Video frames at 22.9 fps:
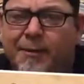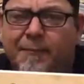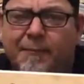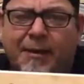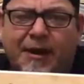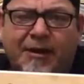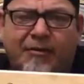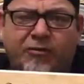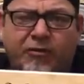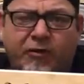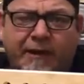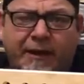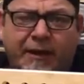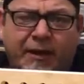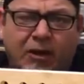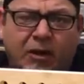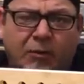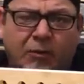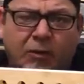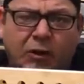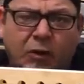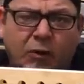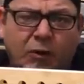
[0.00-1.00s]
make sure that your
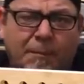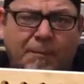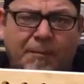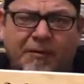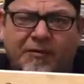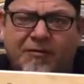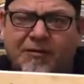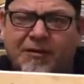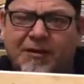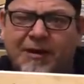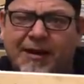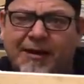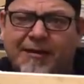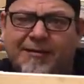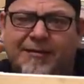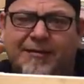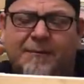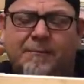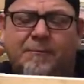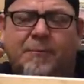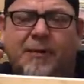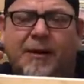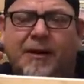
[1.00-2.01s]
glue up is nice
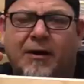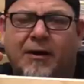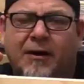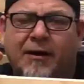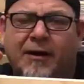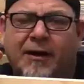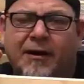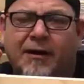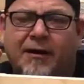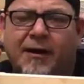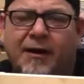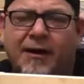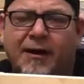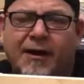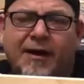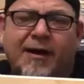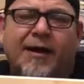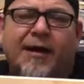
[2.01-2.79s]
and parallel,